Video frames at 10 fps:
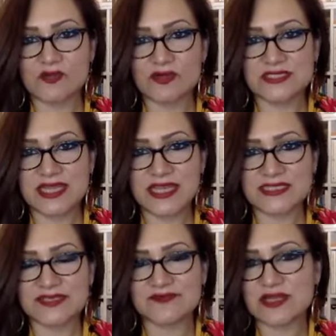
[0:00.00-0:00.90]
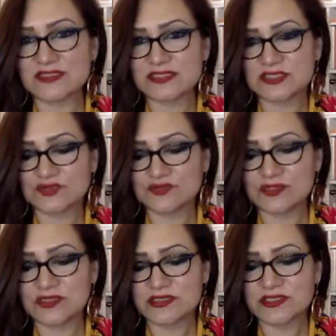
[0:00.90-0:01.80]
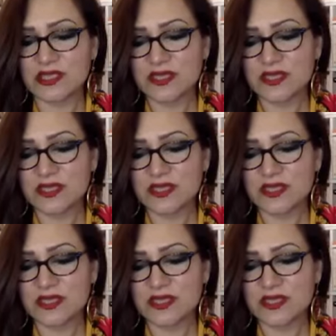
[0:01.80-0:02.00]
looked at even as a student.